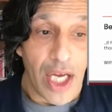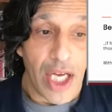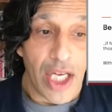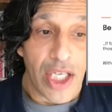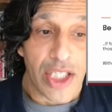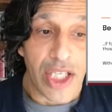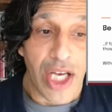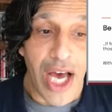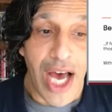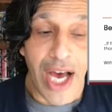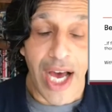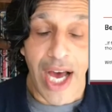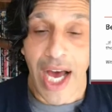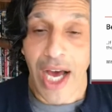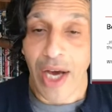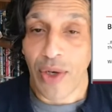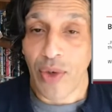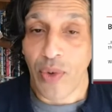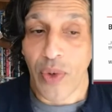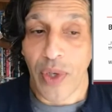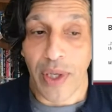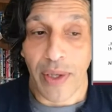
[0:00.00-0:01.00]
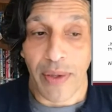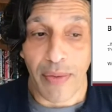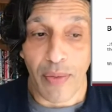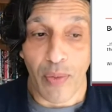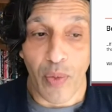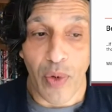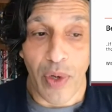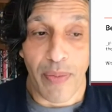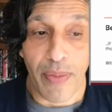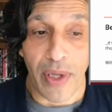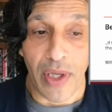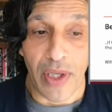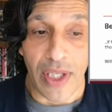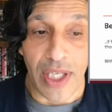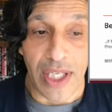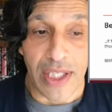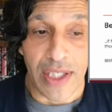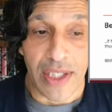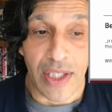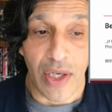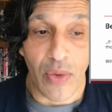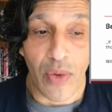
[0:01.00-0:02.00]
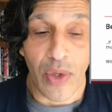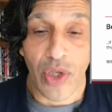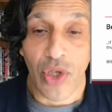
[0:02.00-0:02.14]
So how do we build this? So we